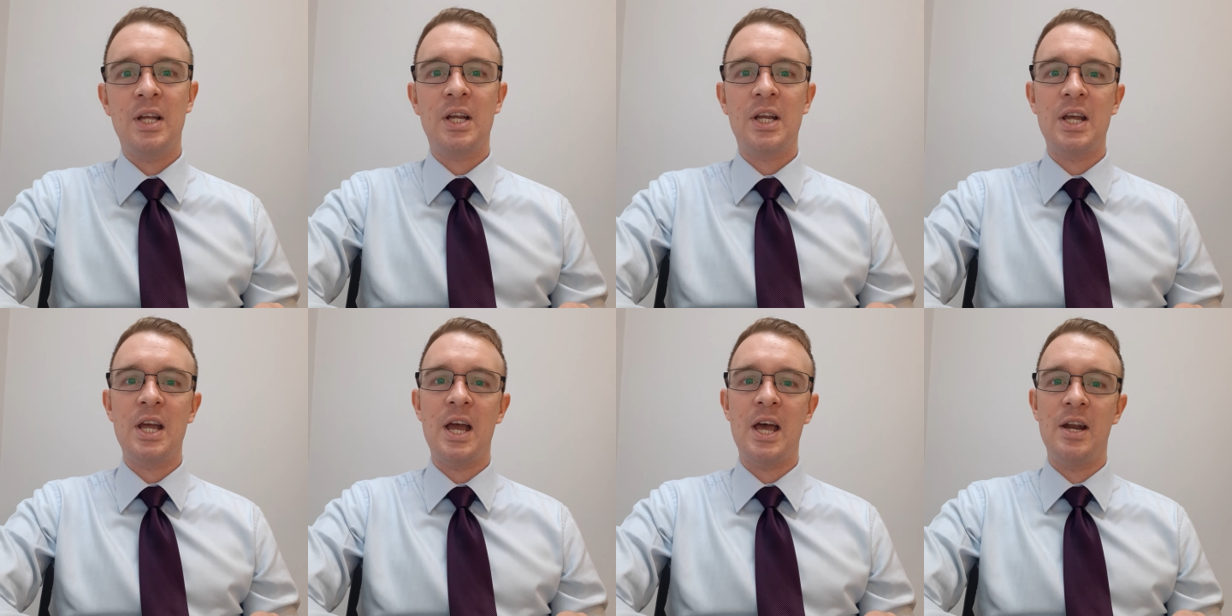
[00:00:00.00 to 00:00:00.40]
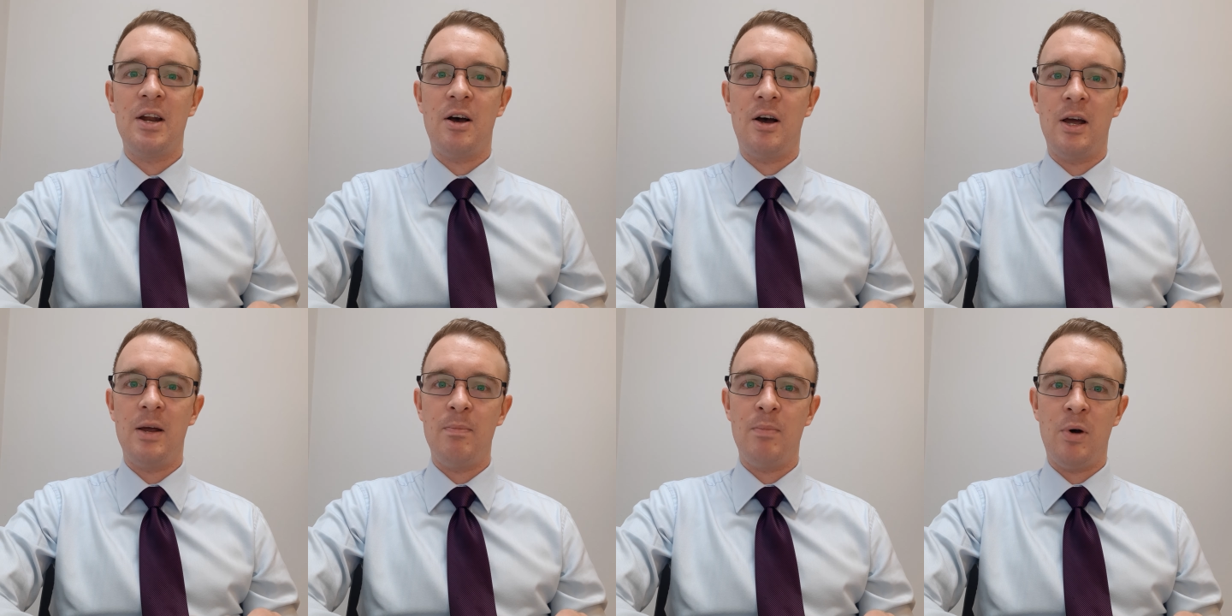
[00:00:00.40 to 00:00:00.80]
"Can
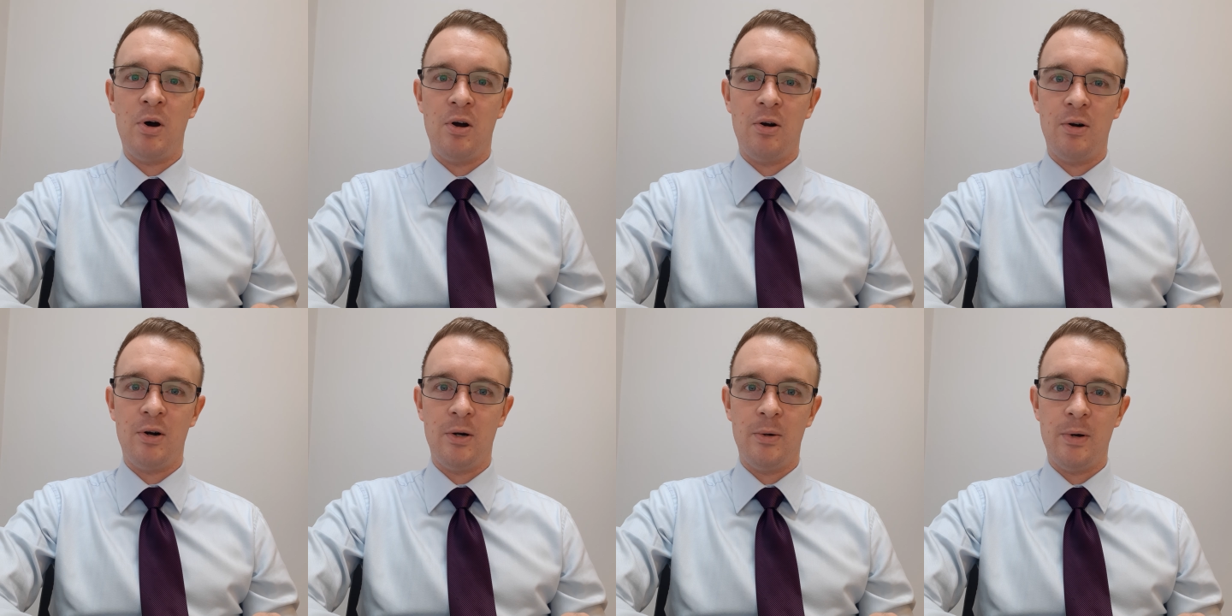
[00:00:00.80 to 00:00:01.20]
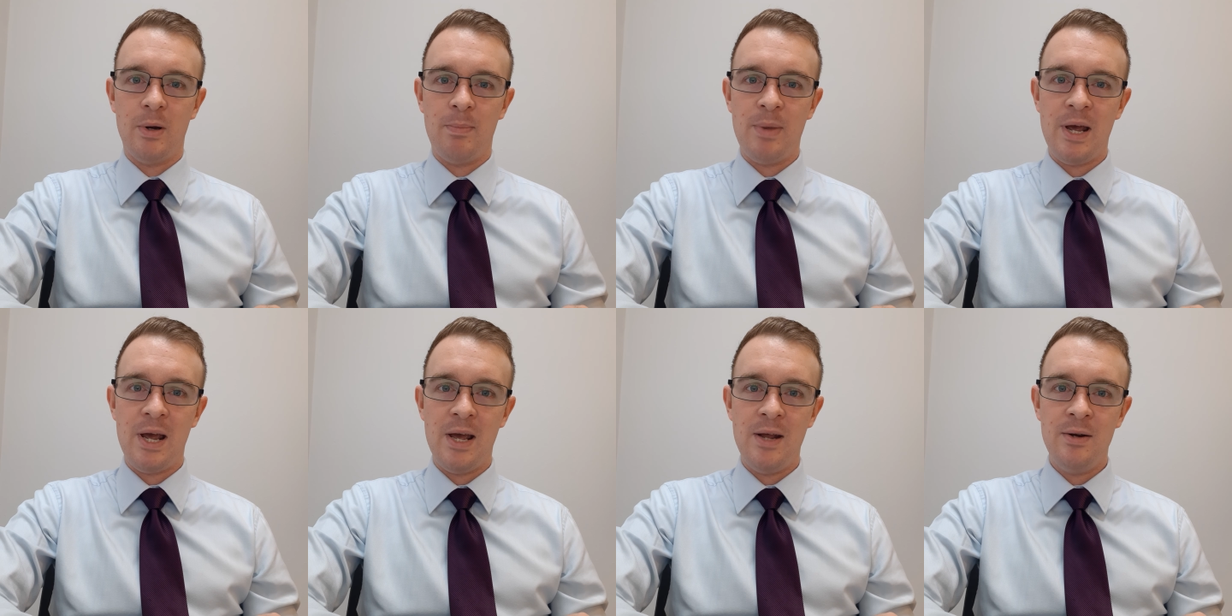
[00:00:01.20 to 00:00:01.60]
I borrow a
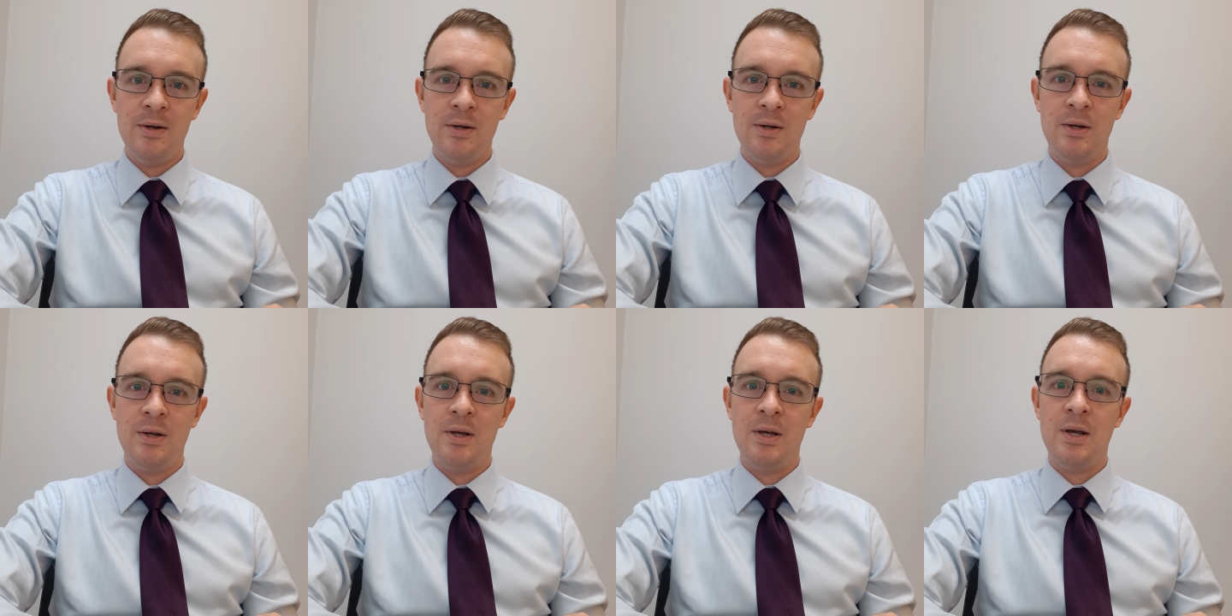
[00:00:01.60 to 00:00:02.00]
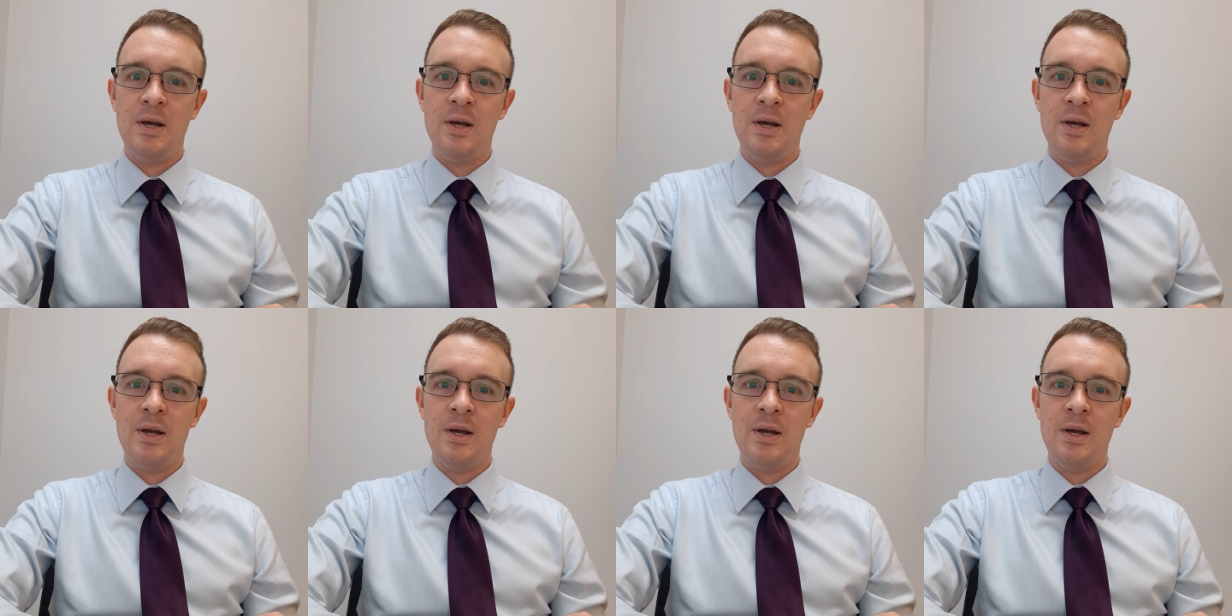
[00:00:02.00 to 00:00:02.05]
pen?"